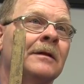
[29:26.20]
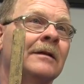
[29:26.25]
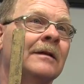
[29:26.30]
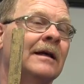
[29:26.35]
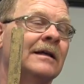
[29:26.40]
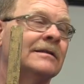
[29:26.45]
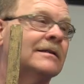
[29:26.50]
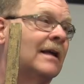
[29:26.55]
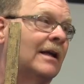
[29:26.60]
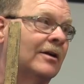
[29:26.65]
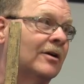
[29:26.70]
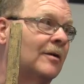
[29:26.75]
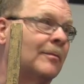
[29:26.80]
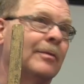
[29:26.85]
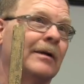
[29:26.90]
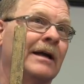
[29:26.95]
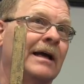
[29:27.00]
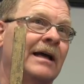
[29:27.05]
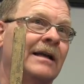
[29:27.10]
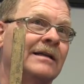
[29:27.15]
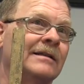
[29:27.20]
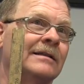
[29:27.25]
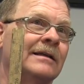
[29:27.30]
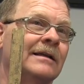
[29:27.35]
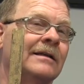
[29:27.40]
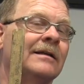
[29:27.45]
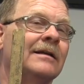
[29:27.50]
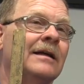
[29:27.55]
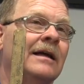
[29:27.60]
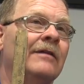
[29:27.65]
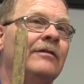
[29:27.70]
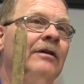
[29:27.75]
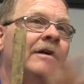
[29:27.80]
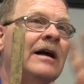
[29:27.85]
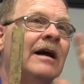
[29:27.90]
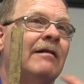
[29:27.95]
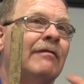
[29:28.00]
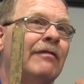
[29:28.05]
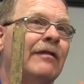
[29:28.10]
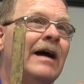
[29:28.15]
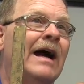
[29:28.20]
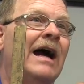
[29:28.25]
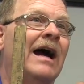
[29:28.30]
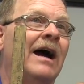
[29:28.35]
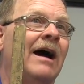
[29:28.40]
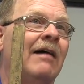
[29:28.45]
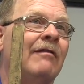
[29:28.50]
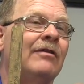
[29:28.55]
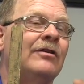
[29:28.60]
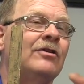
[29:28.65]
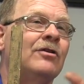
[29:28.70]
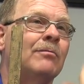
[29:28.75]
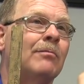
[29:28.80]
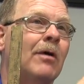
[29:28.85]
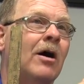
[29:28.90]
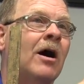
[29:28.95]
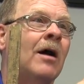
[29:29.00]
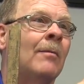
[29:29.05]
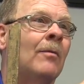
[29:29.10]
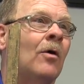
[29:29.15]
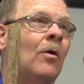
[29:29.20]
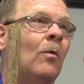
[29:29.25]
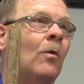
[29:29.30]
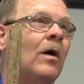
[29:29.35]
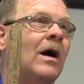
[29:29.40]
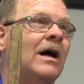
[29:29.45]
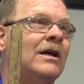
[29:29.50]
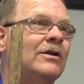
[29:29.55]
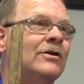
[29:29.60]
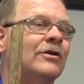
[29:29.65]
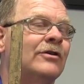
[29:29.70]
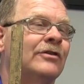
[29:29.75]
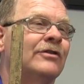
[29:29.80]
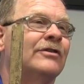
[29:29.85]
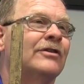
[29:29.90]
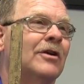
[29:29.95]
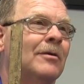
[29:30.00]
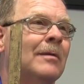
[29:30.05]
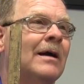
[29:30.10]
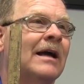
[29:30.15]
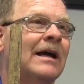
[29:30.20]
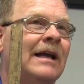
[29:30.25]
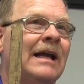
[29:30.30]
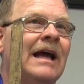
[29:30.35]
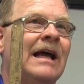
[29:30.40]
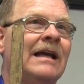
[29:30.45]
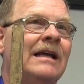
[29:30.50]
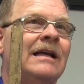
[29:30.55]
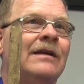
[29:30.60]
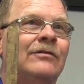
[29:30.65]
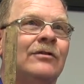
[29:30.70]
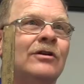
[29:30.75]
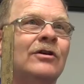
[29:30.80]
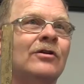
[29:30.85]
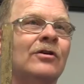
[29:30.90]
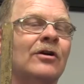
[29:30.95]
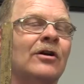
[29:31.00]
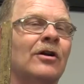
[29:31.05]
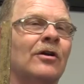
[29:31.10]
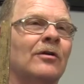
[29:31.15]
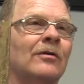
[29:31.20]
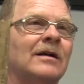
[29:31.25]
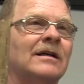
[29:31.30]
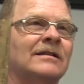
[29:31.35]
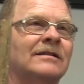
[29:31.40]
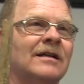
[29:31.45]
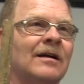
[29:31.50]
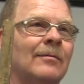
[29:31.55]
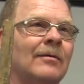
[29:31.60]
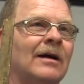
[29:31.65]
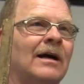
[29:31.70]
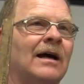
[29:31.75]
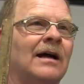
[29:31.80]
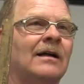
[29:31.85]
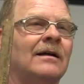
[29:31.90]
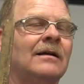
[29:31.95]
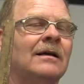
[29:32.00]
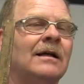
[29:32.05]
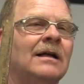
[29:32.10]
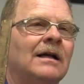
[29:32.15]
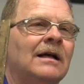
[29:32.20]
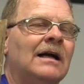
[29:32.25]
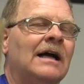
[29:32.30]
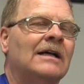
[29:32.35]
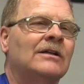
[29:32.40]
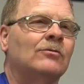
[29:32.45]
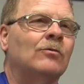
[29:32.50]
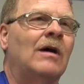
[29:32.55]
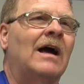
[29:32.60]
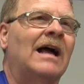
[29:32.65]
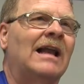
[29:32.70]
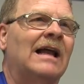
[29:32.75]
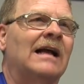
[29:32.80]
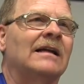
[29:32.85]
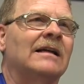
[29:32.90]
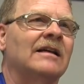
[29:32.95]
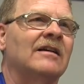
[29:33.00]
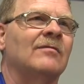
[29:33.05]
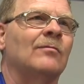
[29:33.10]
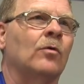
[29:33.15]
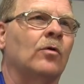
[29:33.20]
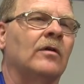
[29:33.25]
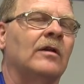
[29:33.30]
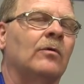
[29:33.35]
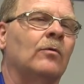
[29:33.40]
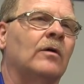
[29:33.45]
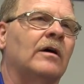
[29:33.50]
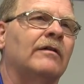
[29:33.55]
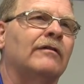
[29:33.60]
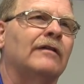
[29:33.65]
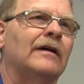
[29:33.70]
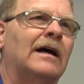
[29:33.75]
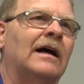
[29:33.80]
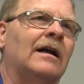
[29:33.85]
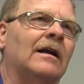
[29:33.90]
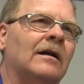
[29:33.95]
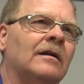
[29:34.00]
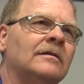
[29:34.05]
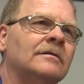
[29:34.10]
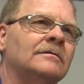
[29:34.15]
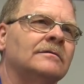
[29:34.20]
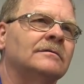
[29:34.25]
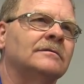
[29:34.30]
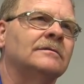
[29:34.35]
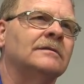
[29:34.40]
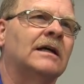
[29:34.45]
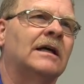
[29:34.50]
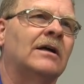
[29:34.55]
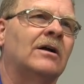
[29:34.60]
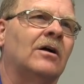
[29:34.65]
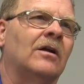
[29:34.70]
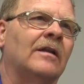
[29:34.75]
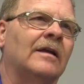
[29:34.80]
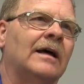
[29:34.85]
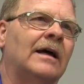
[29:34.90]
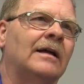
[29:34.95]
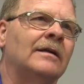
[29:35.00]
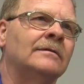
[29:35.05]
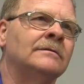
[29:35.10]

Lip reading: That's not a good plan, is it? If you got 5 and you bomb on 1, you can still make an 80 if you do good on the rest of them, right? That's why I like to get more than 1 final and all that.